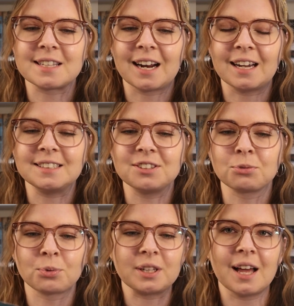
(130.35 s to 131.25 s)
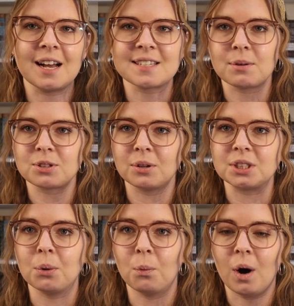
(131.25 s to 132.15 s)
that I didn't realize I was
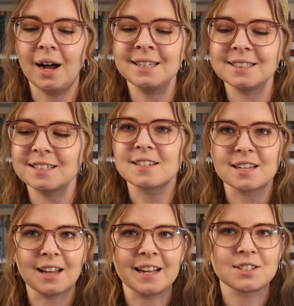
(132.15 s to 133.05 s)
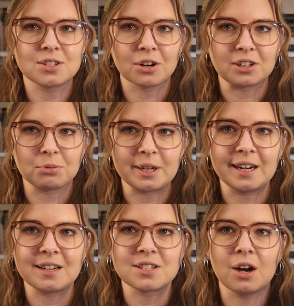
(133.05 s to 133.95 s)
going to want until I had started reading.